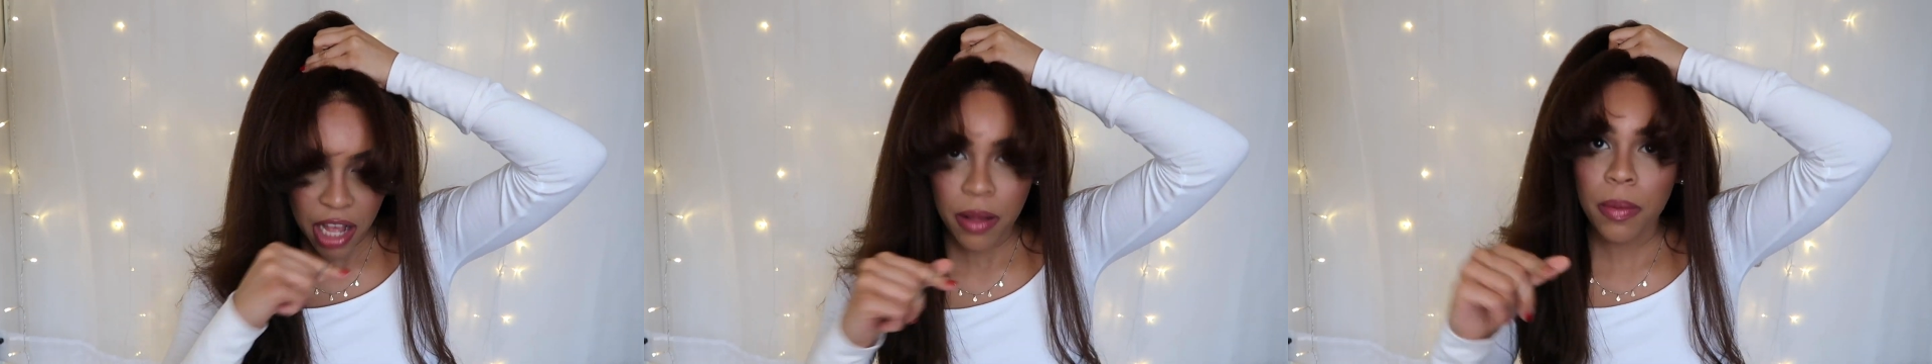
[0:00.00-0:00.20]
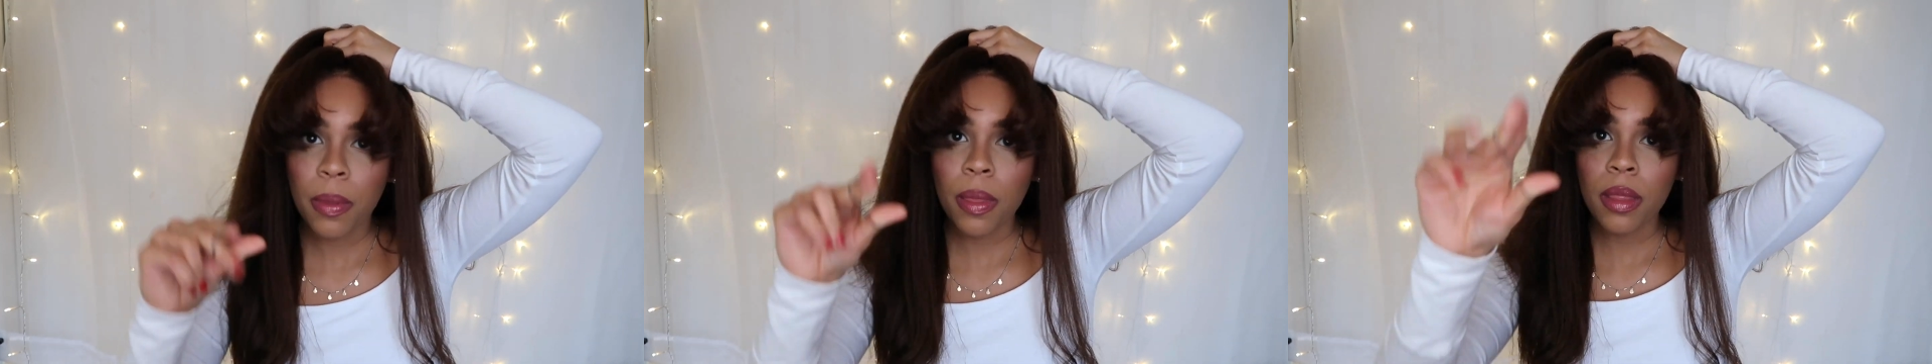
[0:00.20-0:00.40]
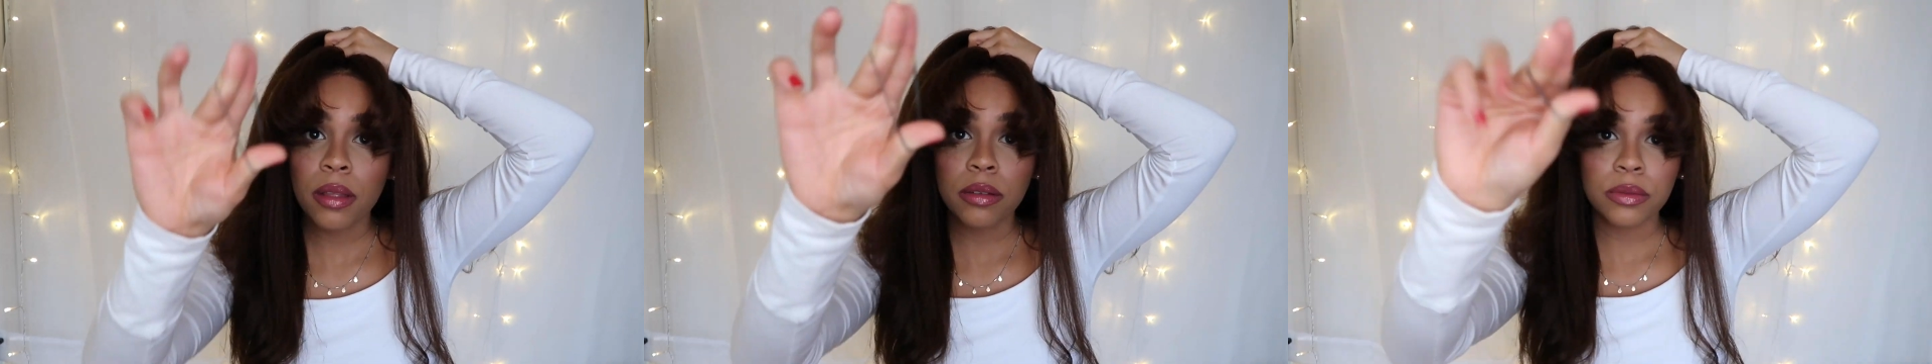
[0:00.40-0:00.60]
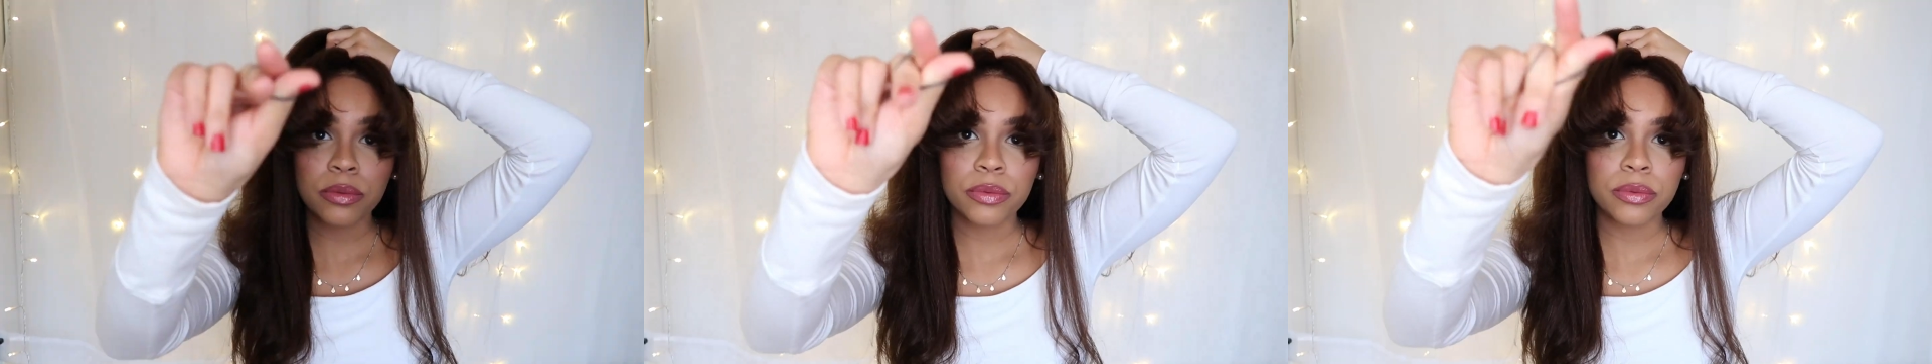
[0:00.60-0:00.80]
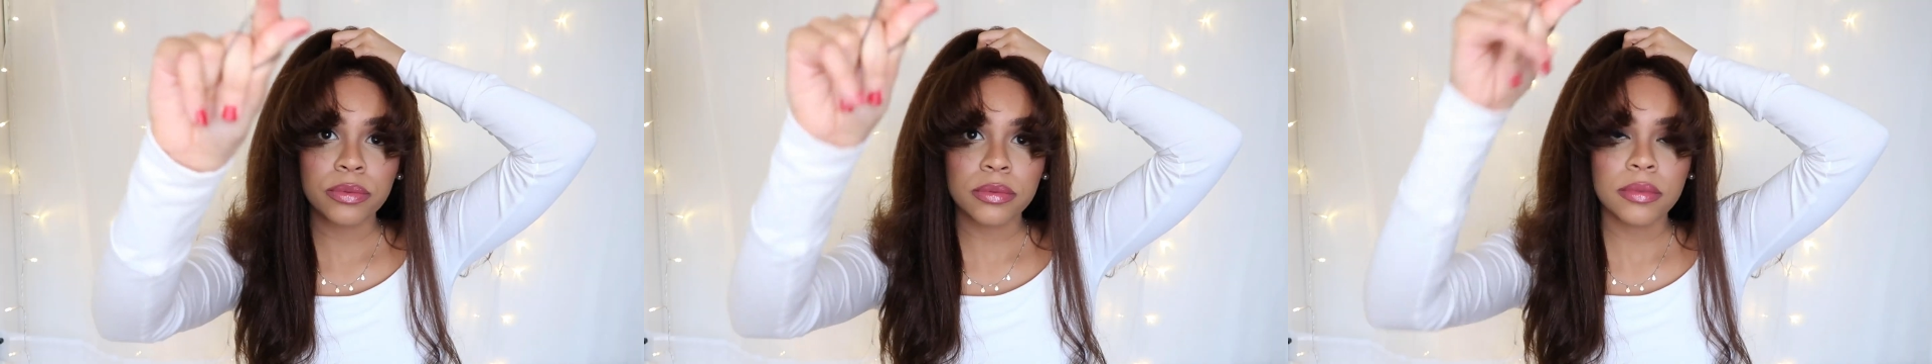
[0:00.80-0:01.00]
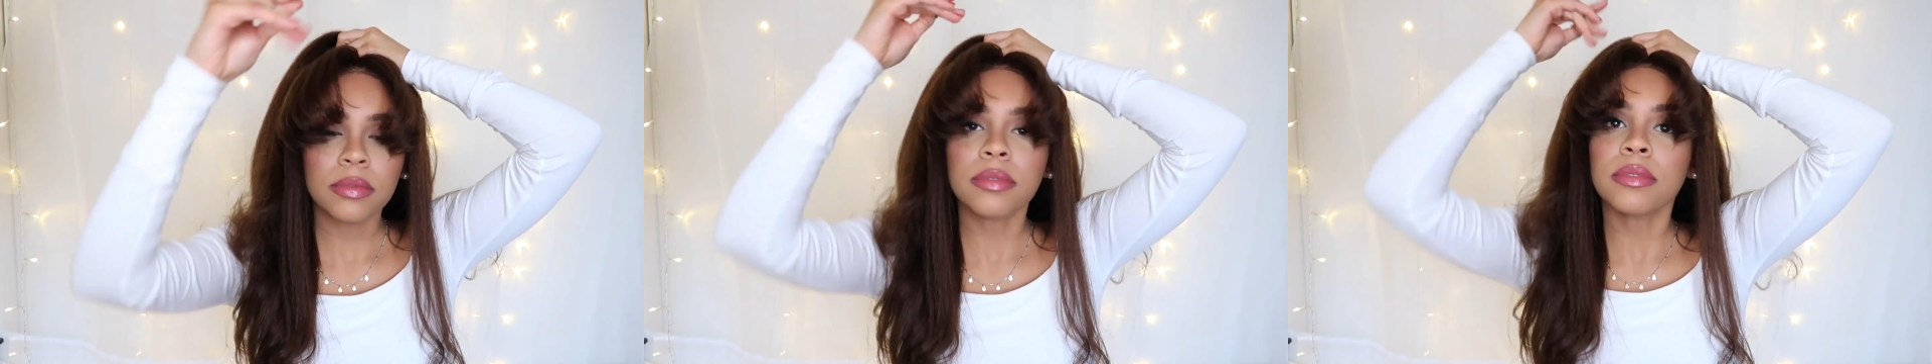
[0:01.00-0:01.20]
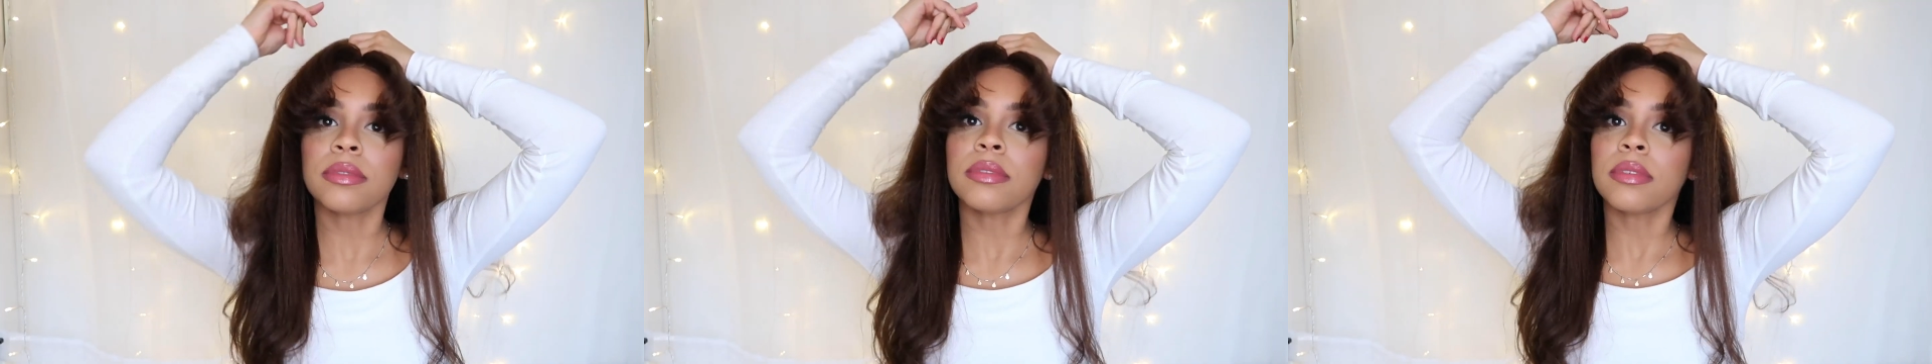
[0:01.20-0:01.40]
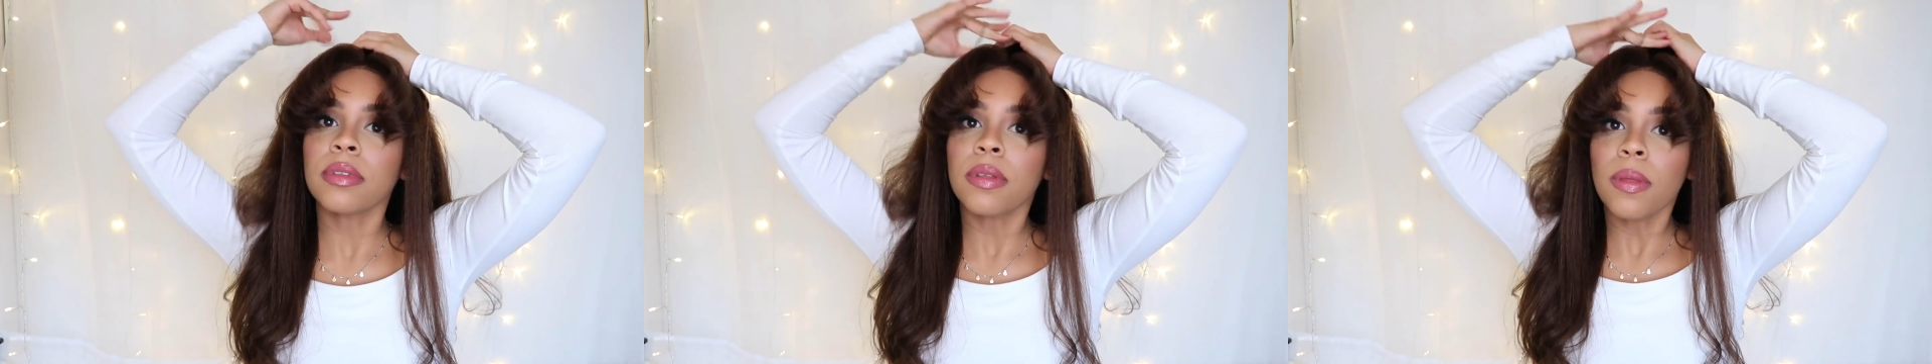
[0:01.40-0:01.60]
And so I'm just fixing the
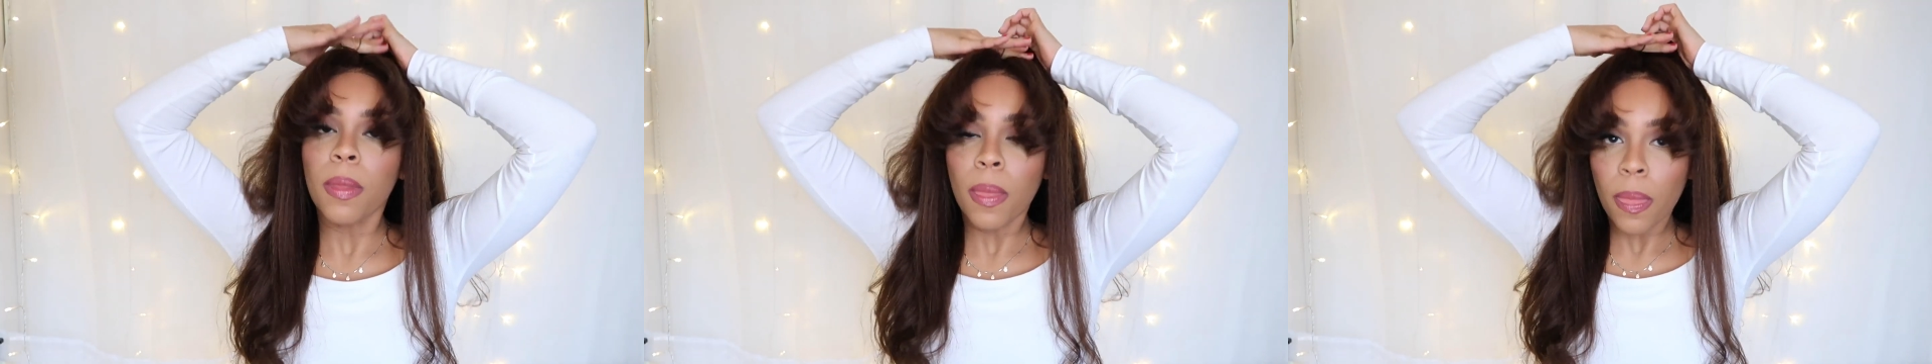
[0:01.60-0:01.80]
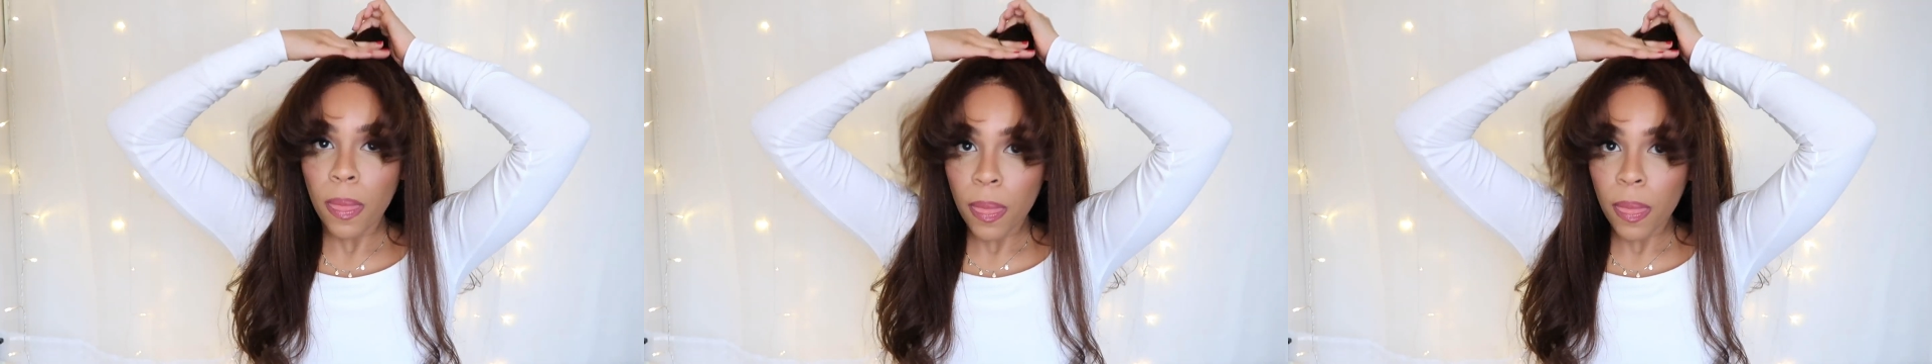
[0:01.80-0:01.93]
bangs now,